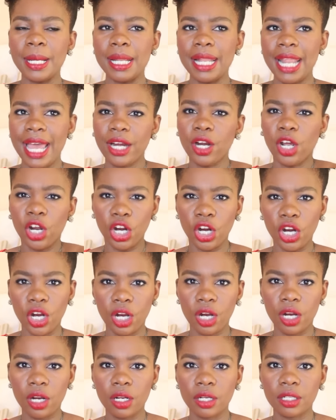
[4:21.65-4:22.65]
let
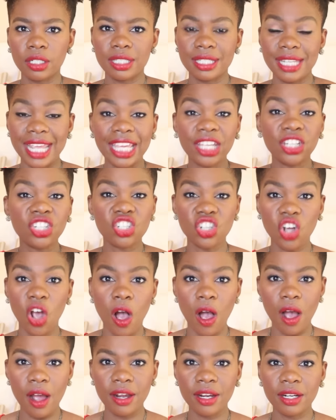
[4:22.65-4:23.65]
her take
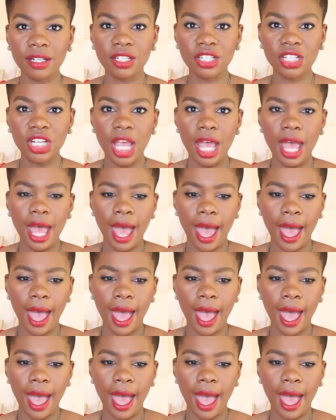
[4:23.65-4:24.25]
charge,